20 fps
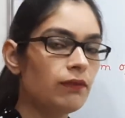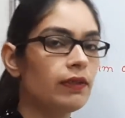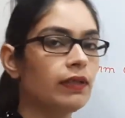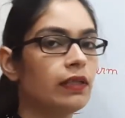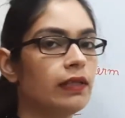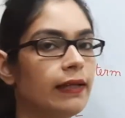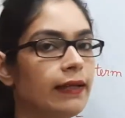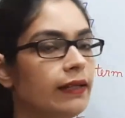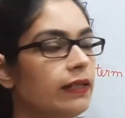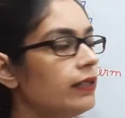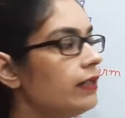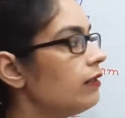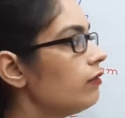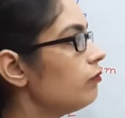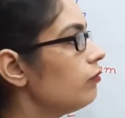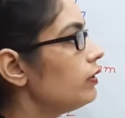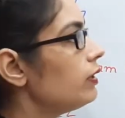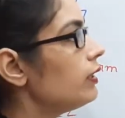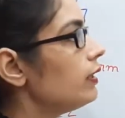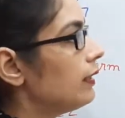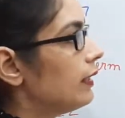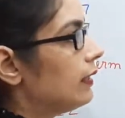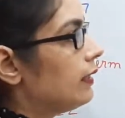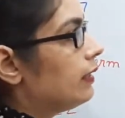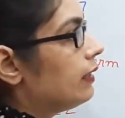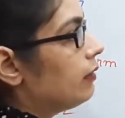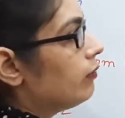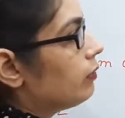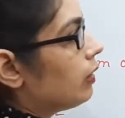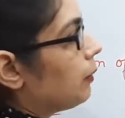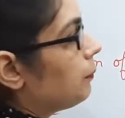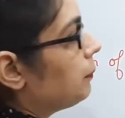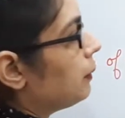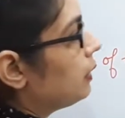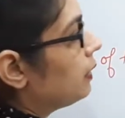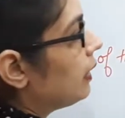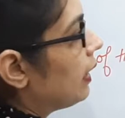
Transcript: with a negative number,